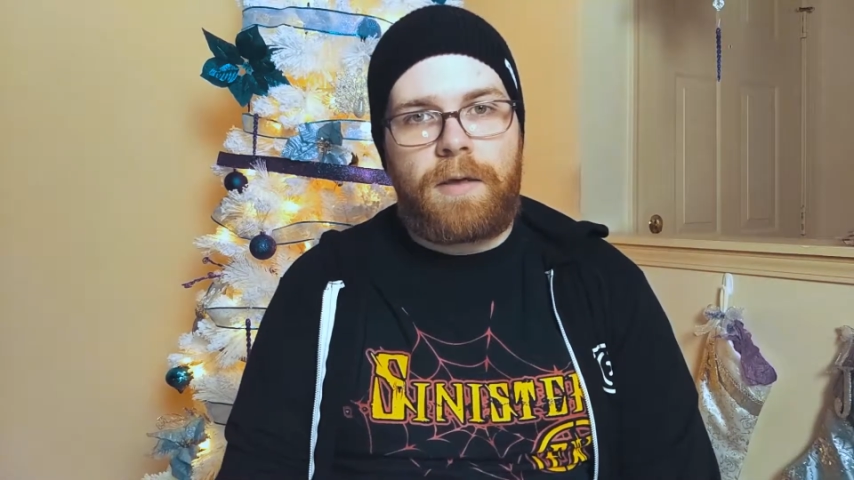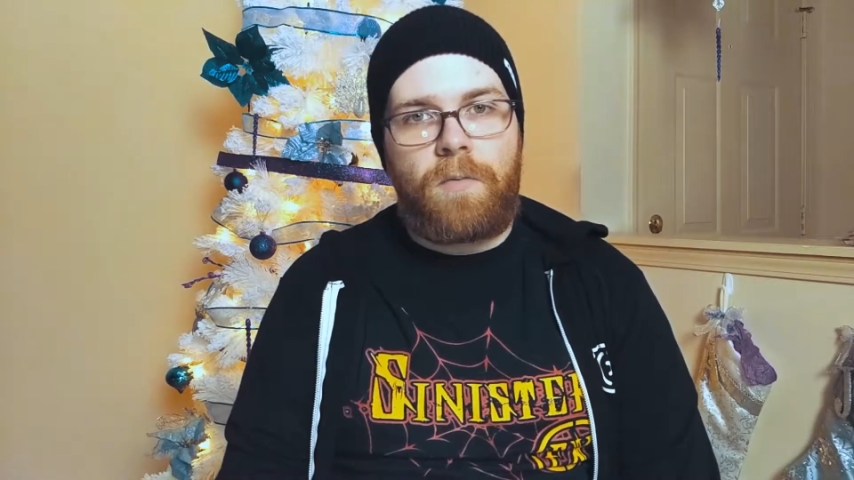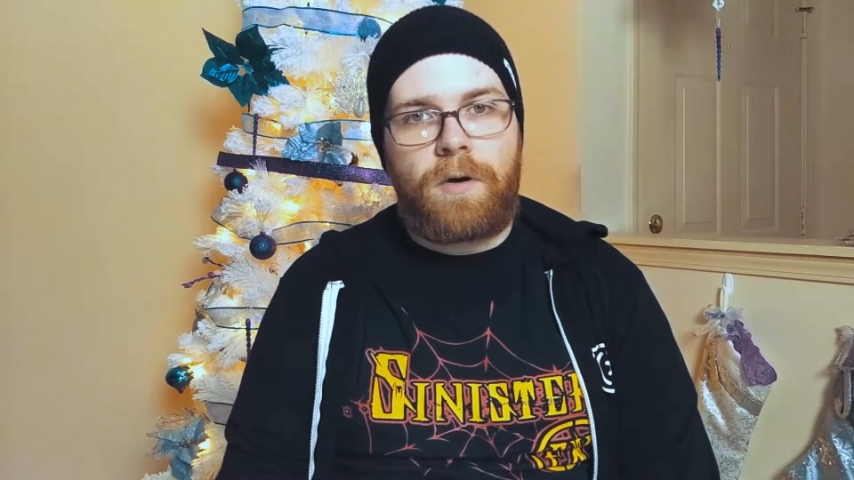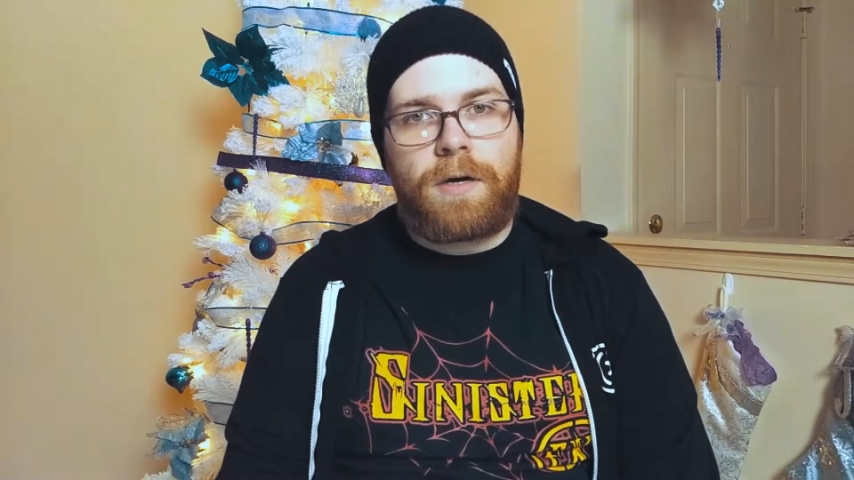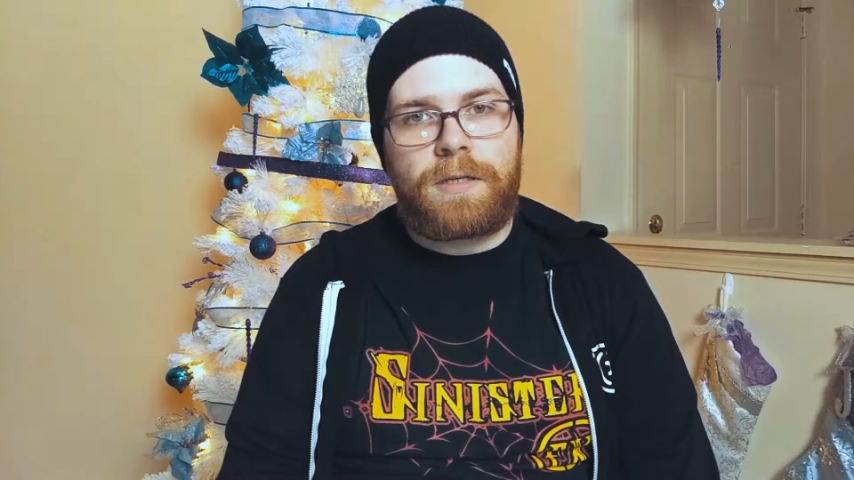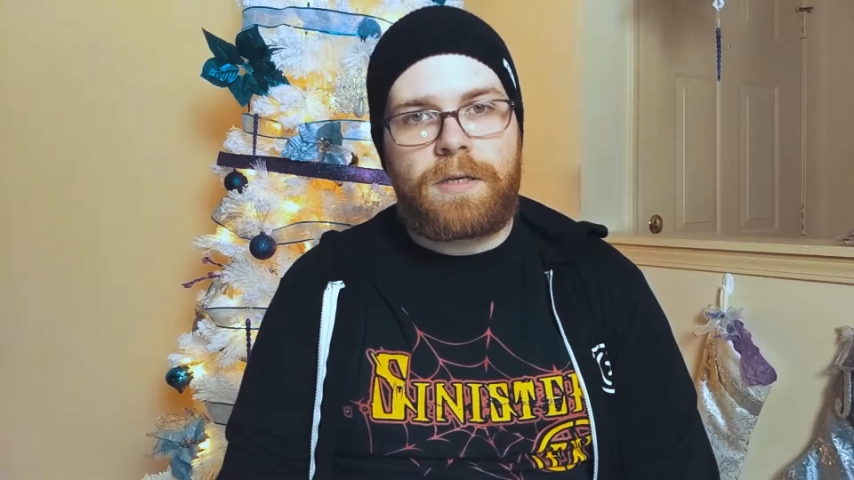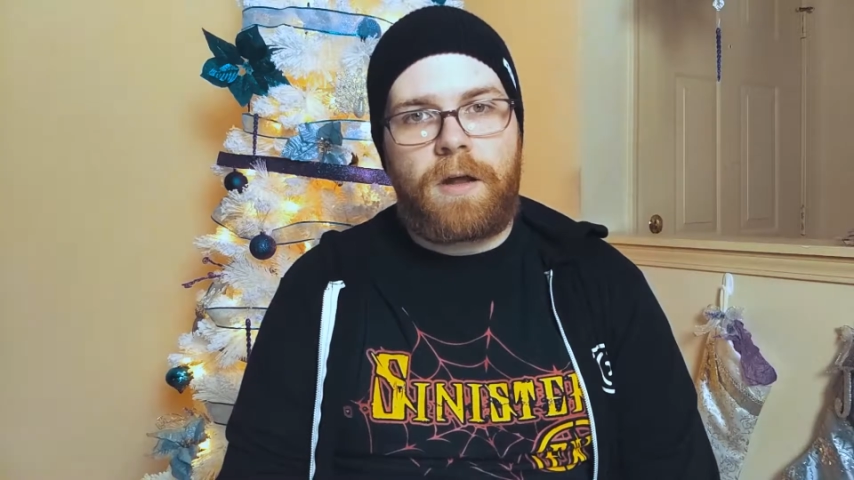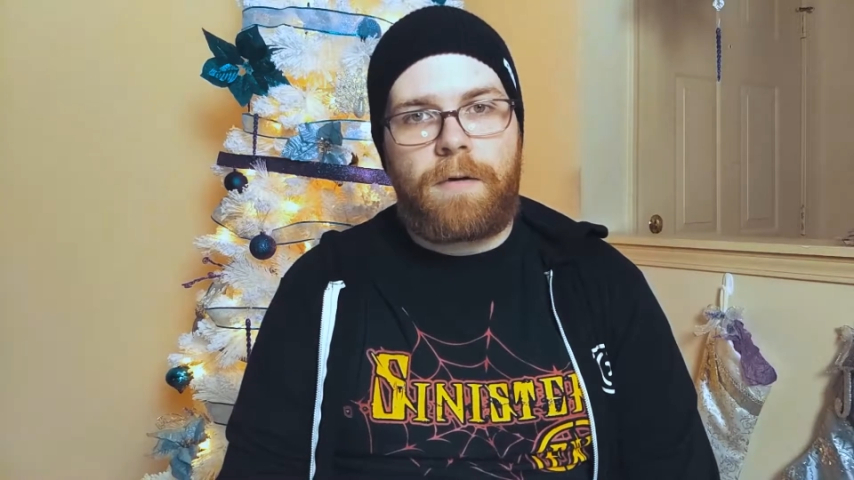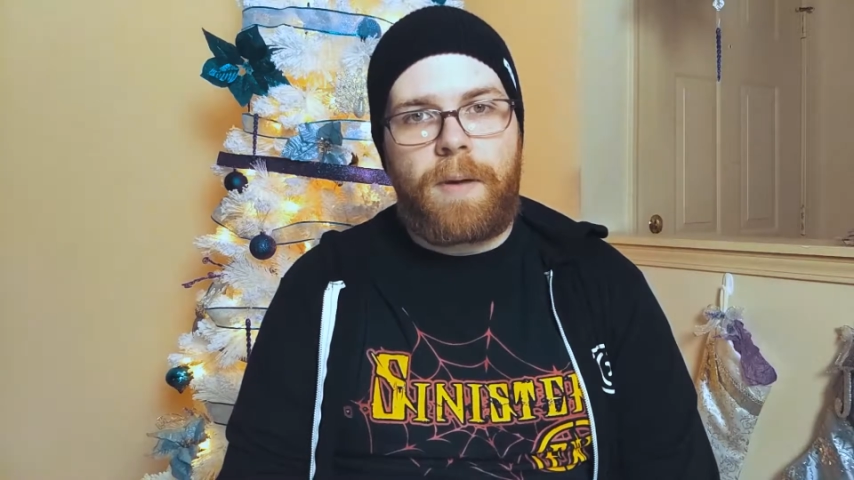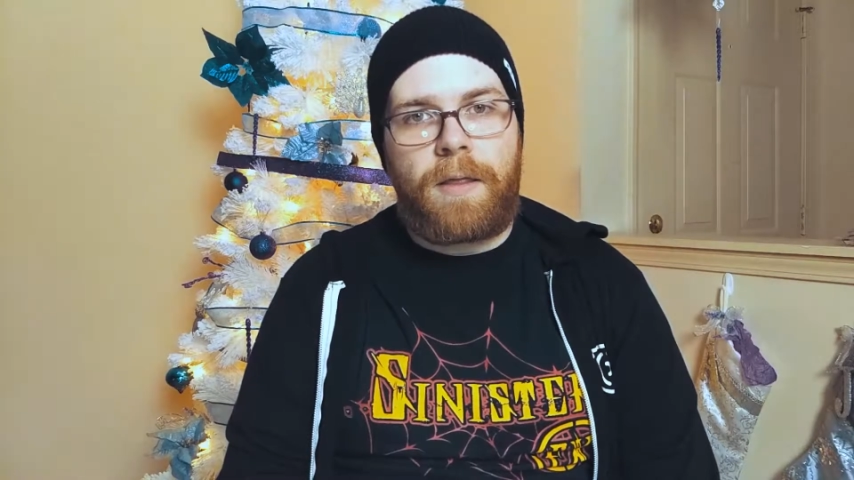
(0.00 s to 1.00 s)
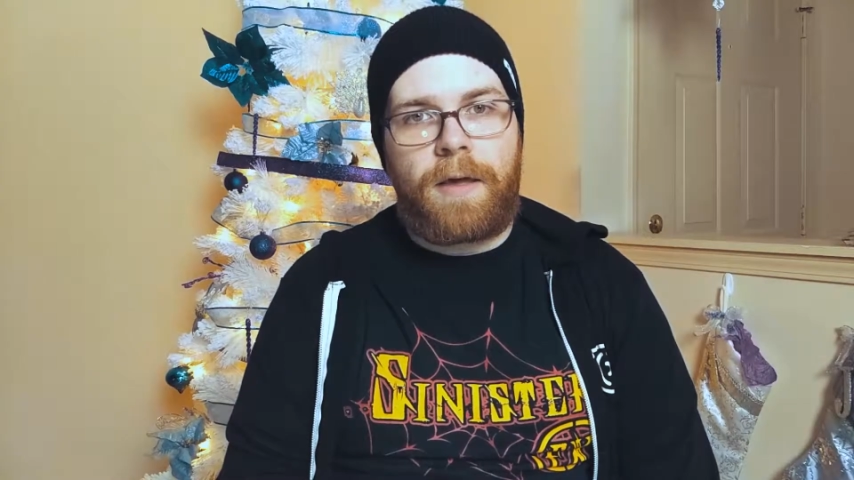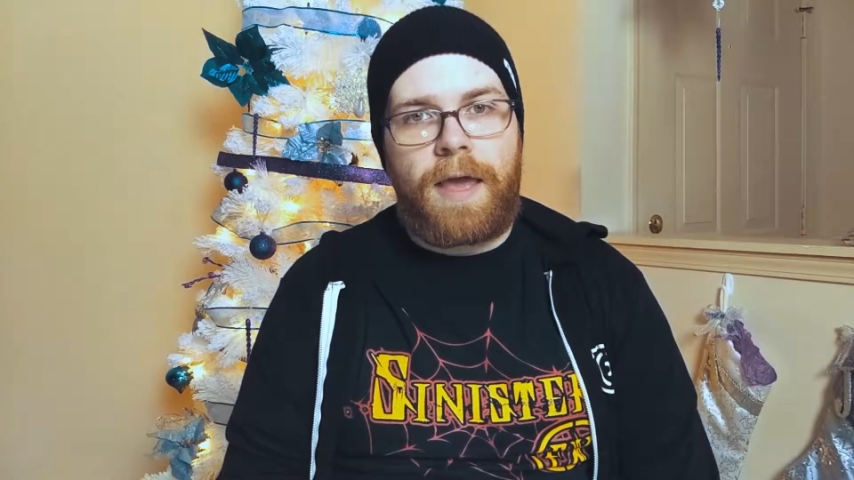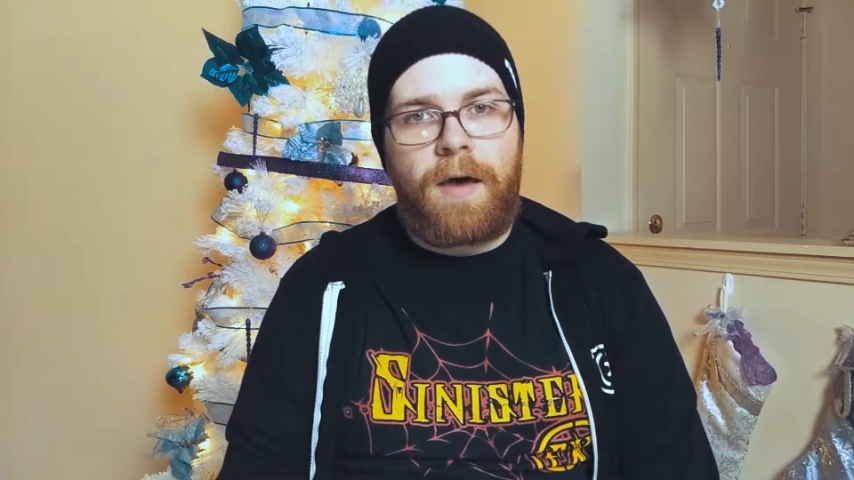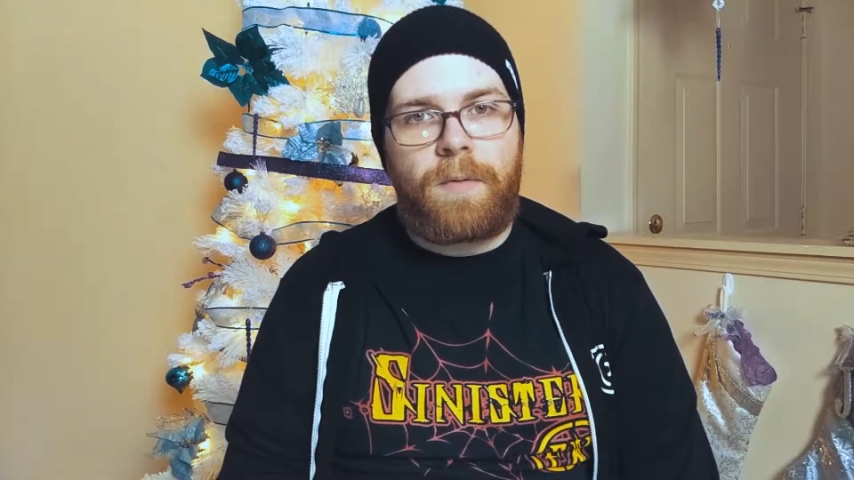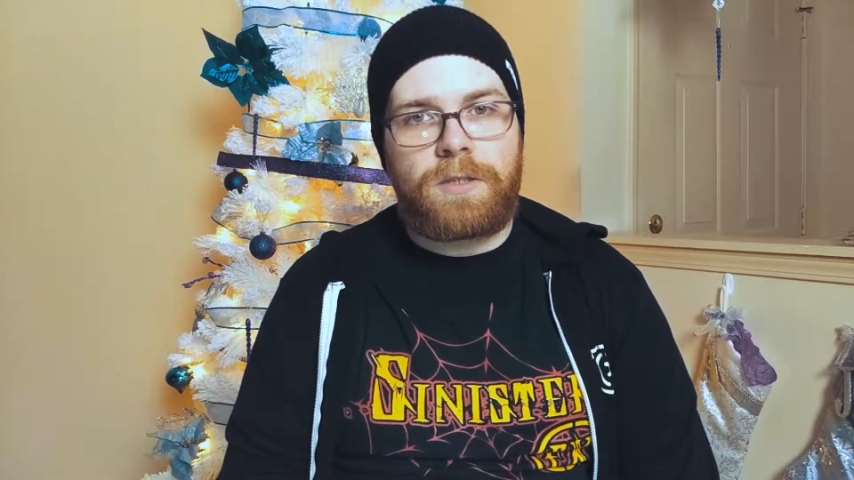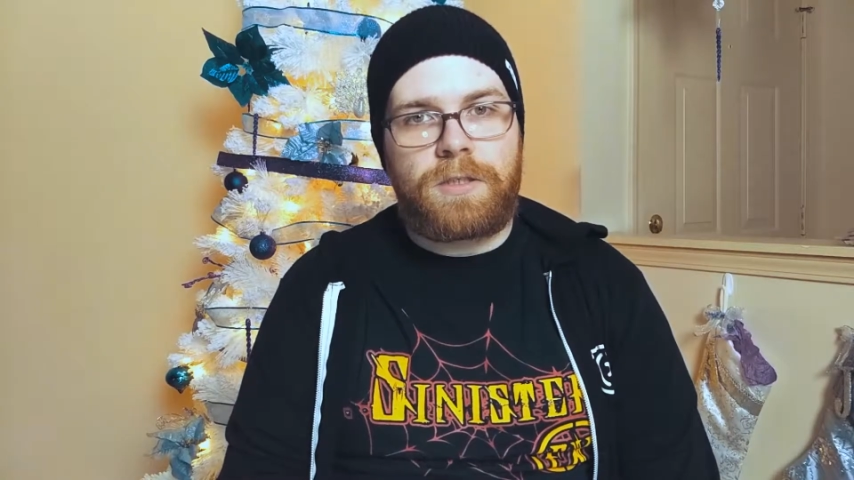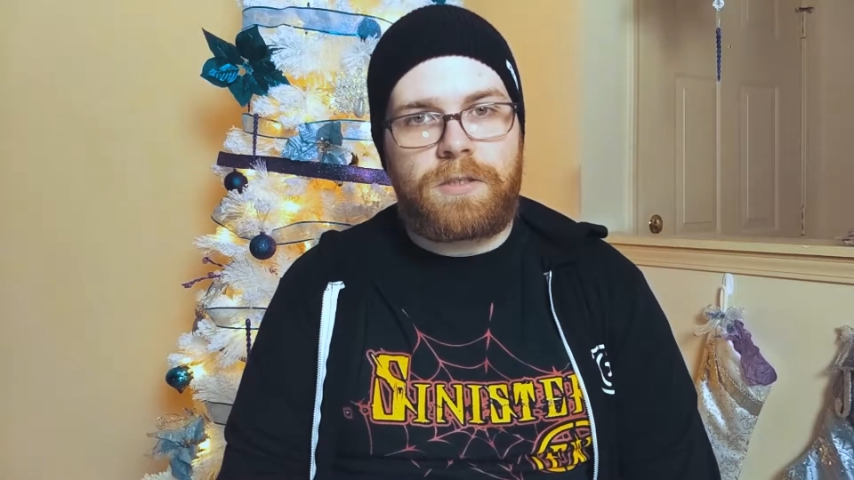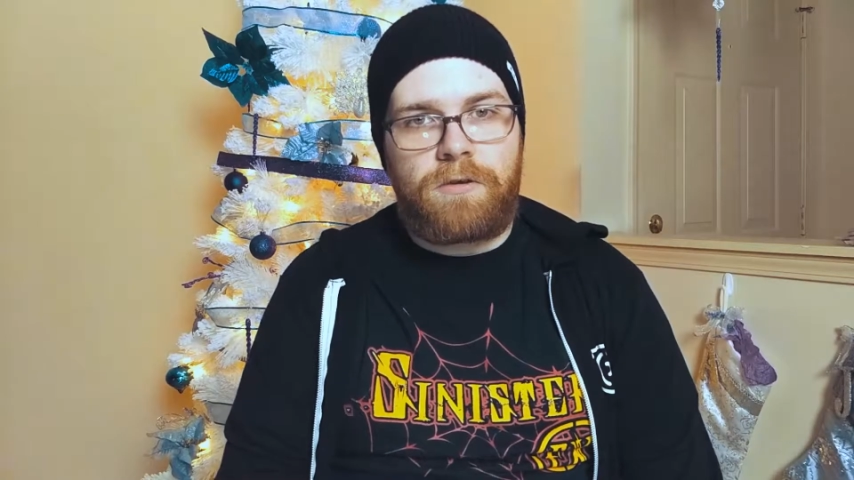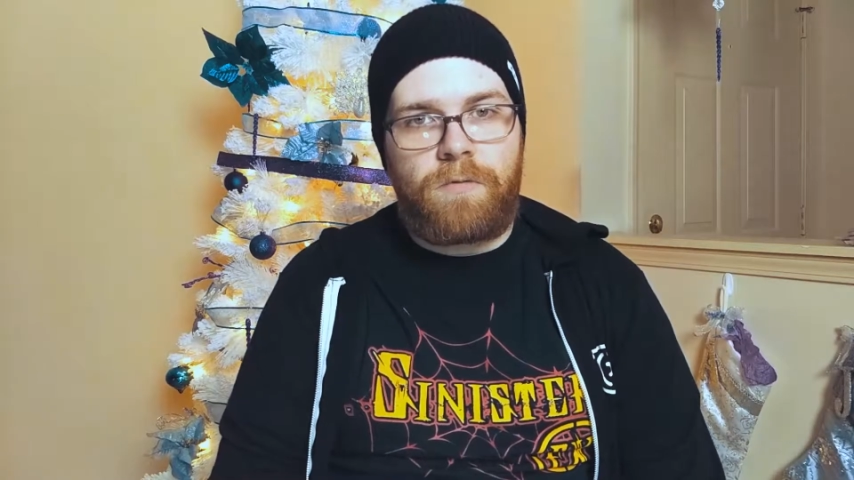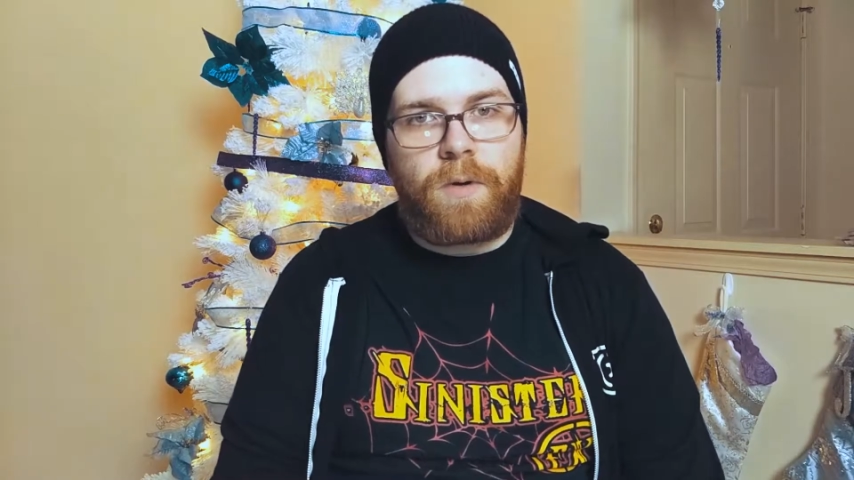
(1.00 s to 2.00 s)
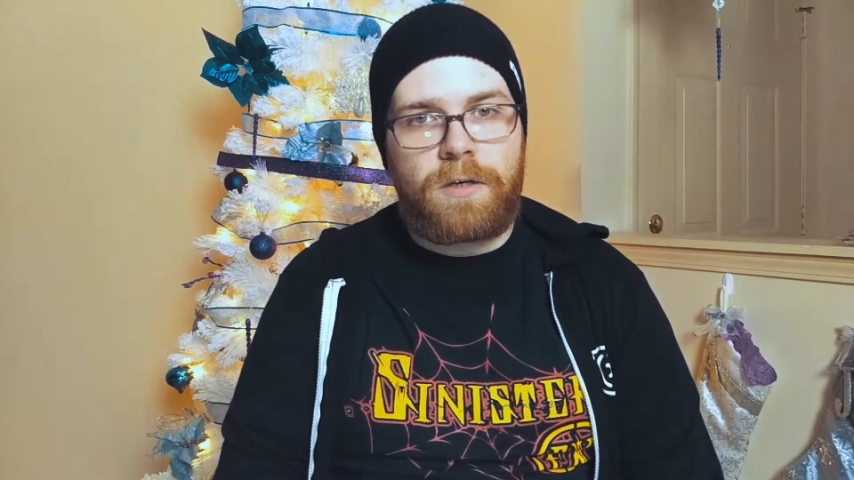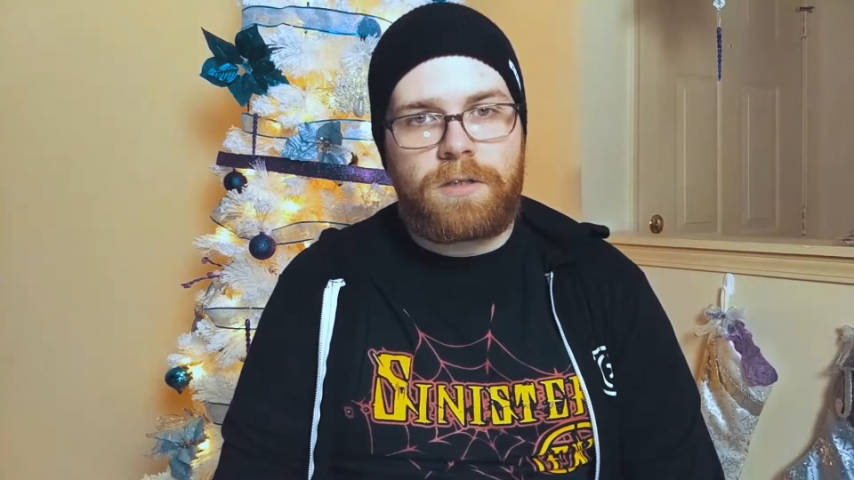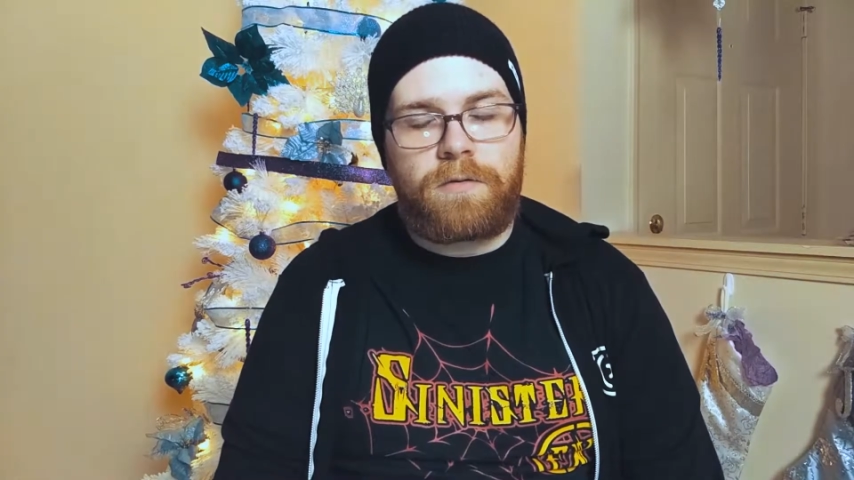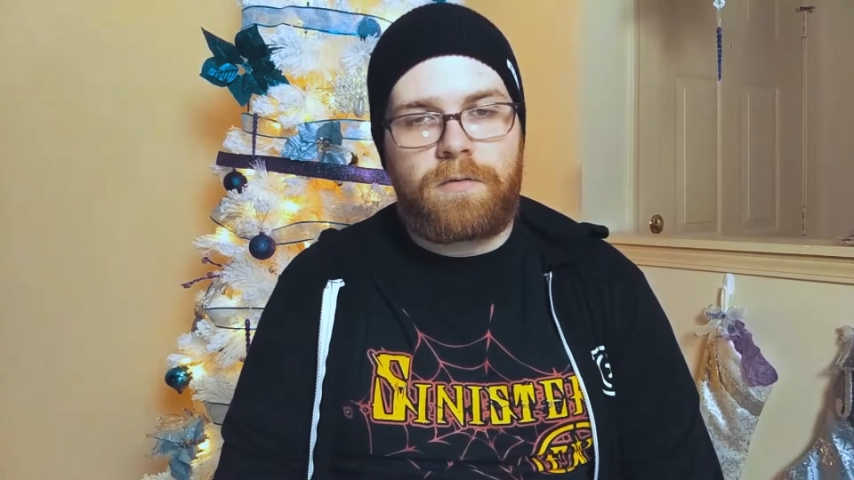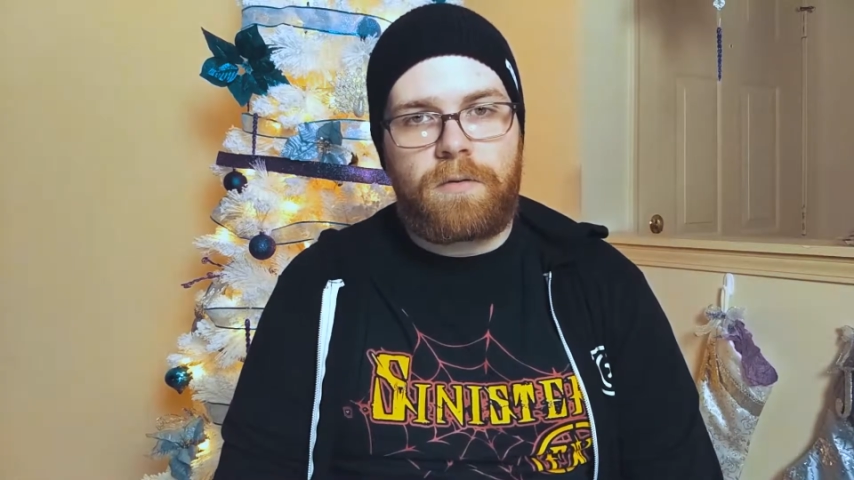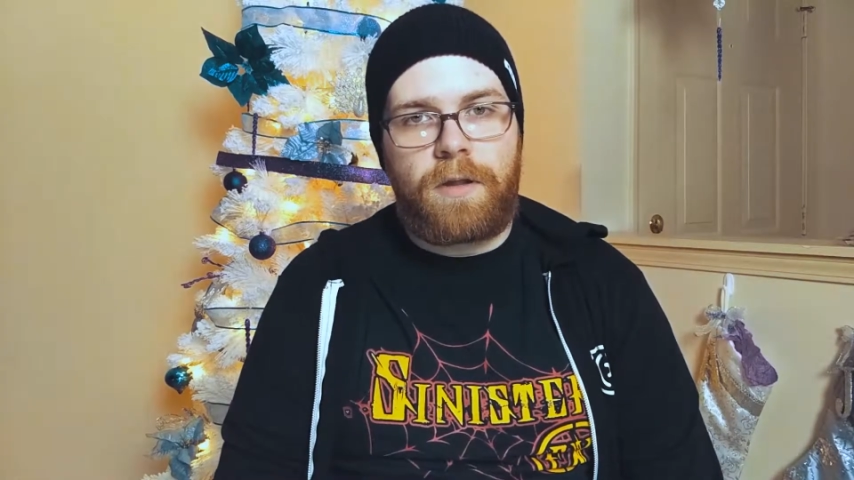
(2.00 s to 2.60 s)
they wanted us to talk about like how much is too much,